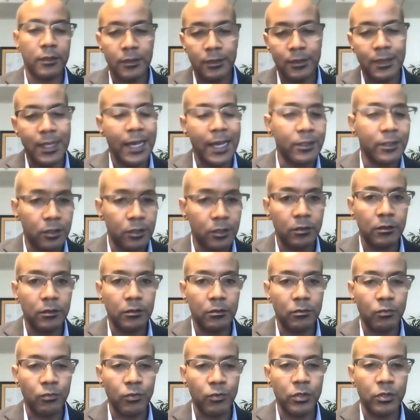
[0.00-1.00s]
That's a
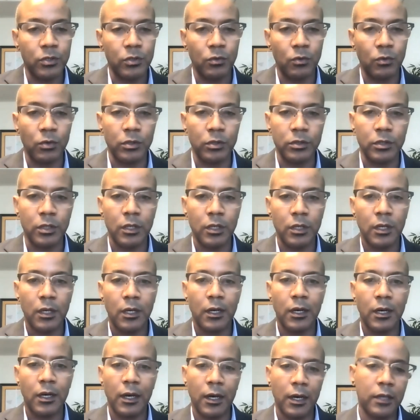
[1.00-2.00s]
resource.
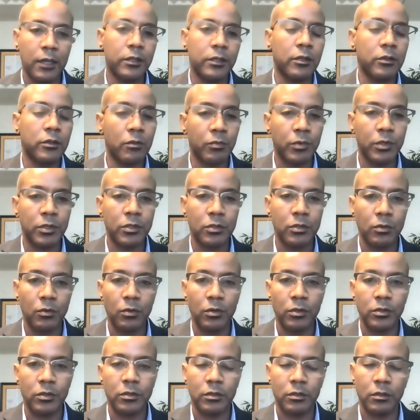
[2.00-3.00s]
Another
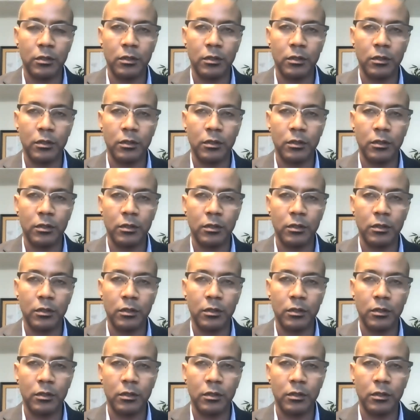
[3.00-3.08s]
resource,